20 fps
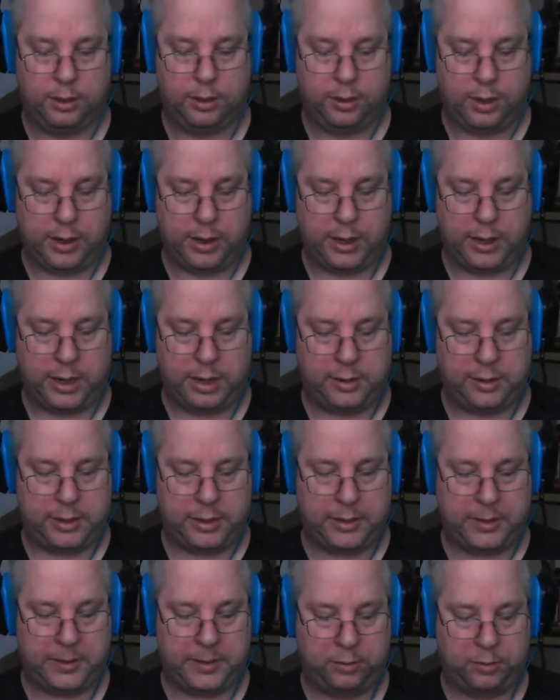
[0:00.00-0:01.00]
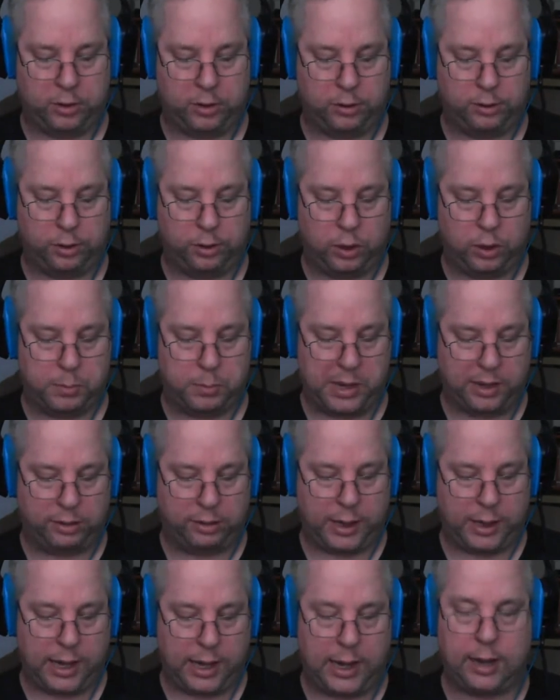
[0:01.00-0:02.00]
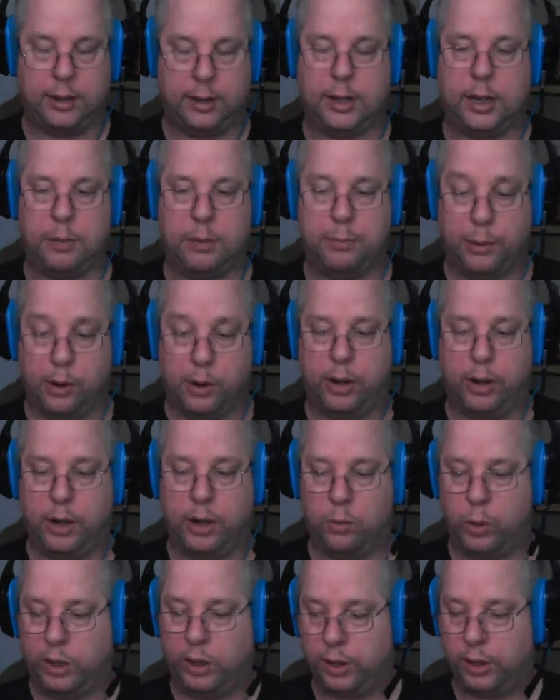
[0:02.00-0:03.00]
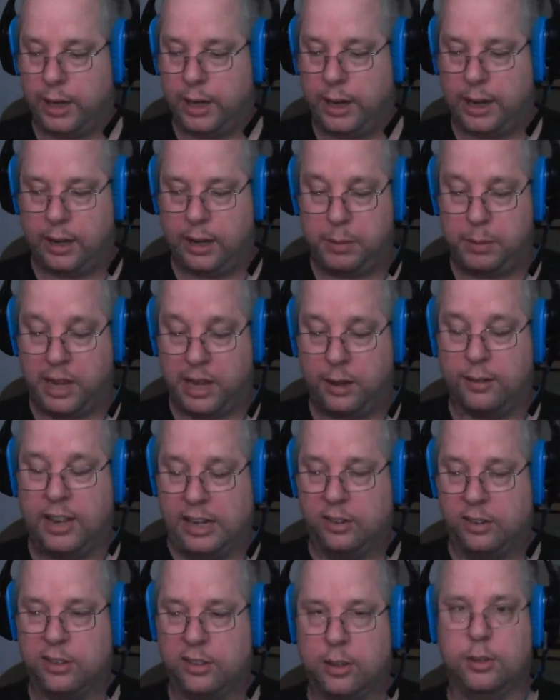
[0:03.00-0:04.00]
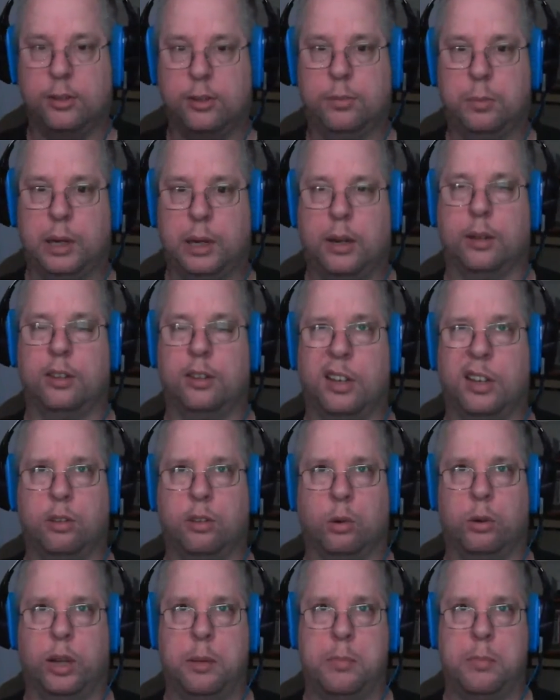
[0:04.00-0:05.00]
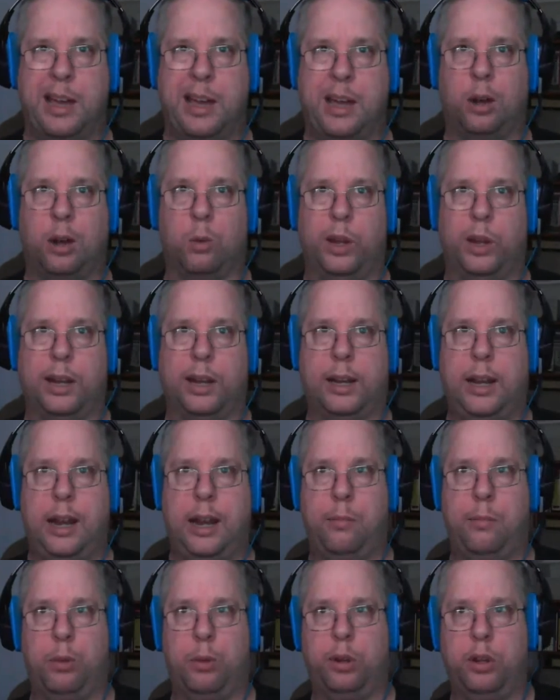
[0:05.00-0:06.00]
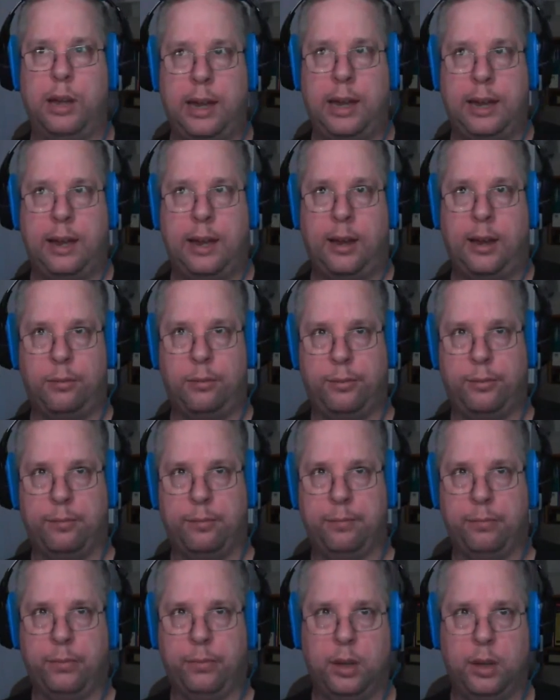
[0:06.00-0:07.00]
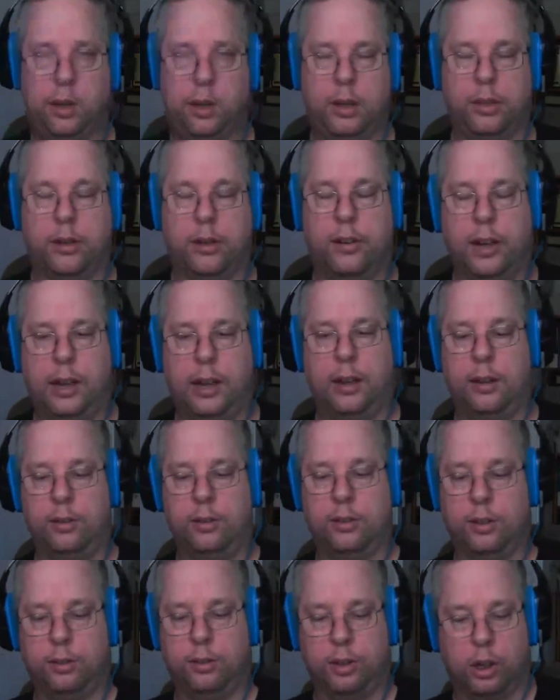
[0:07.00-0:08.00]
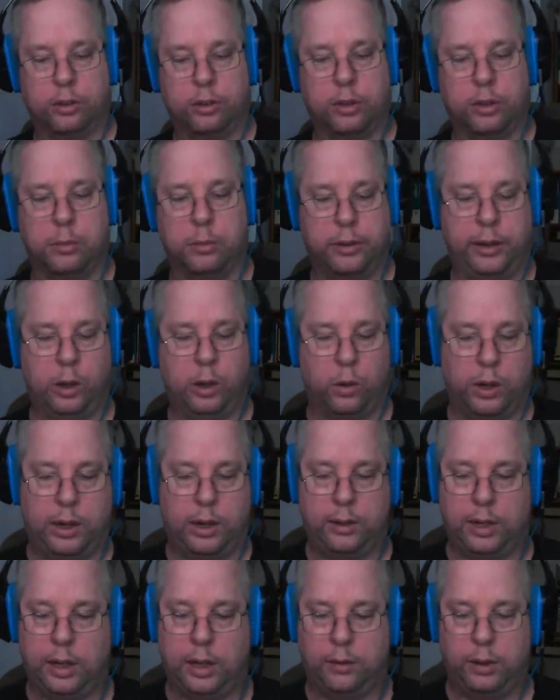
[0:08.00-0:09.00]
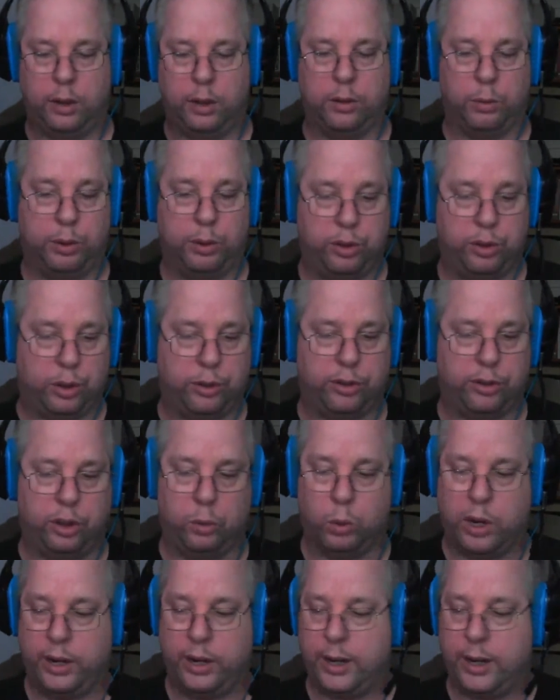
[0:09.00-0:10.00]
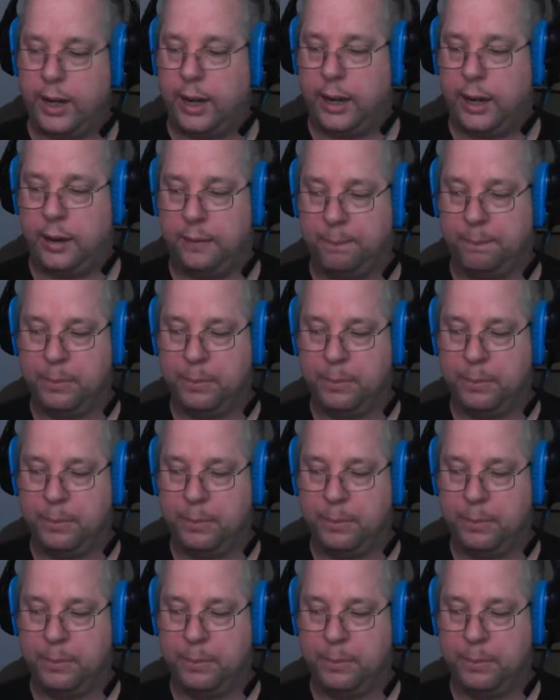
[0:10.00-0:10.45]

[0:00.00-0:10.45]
and just do the best you can to keep learning what you can about lenses, because it doesn't really matter what camera you have. The lens is ultimately going to give you the results you want to get.